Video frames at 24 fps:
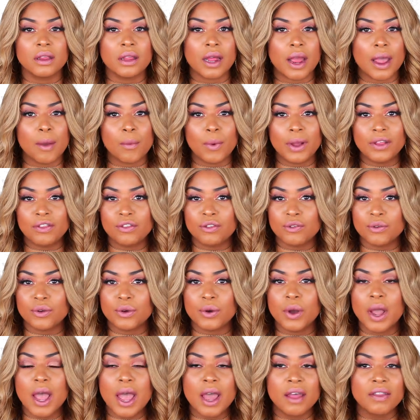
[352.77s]
that I went
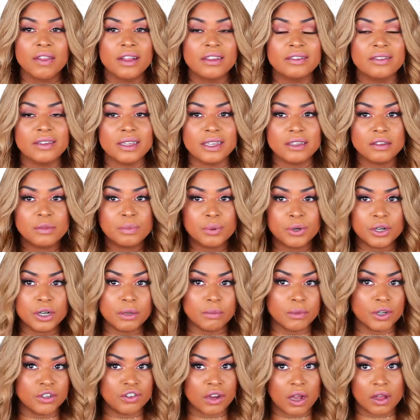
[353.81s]
through. This is pretty
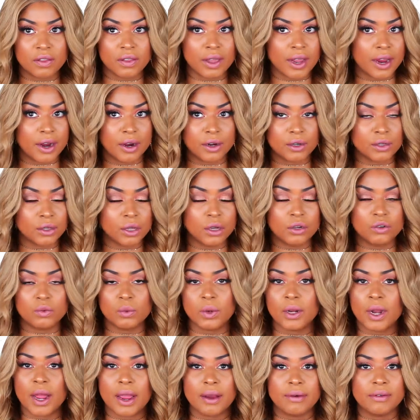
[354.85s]
much how the hair looked
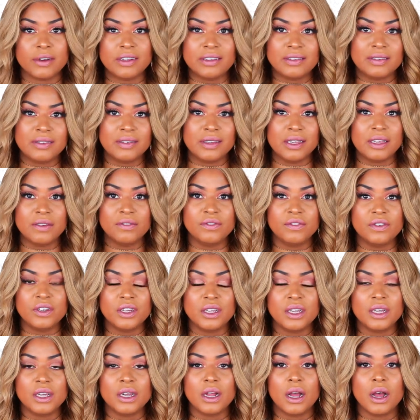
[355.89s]
when I received
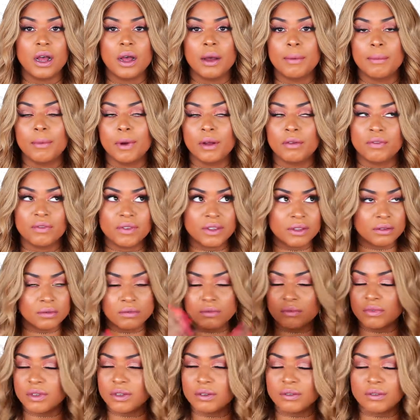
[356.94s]
it.
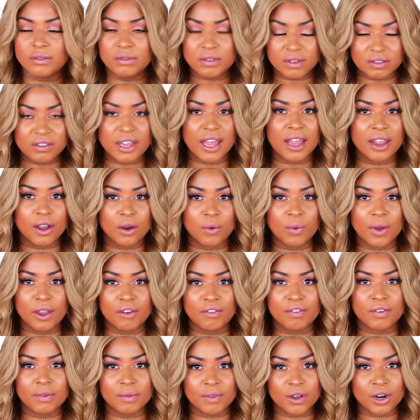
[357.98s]
Take away
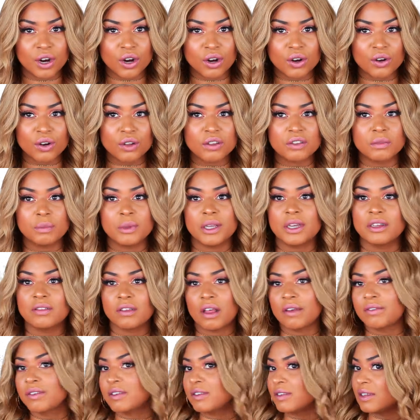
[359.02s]
from the curls because
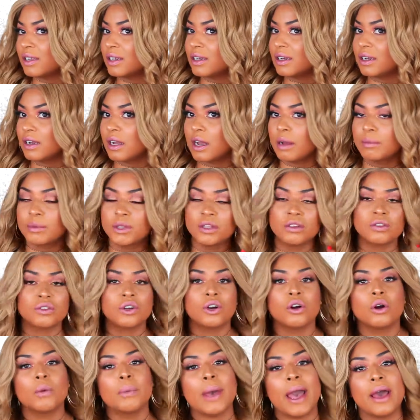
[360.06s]
obviously it didn't come in this
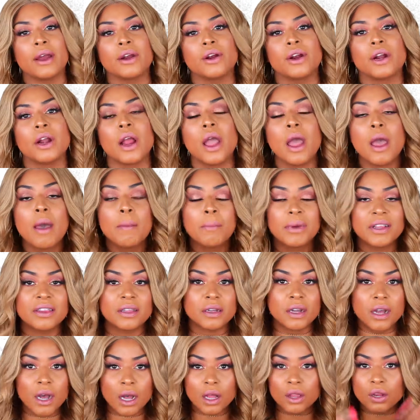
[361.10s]
curl pattern, but
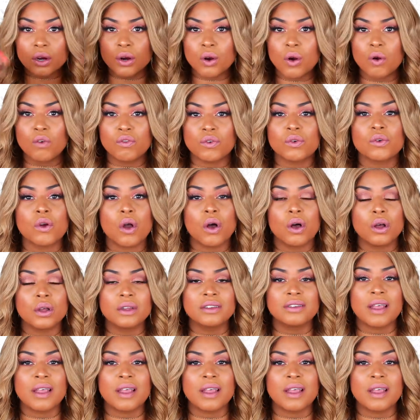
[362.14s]
the color overall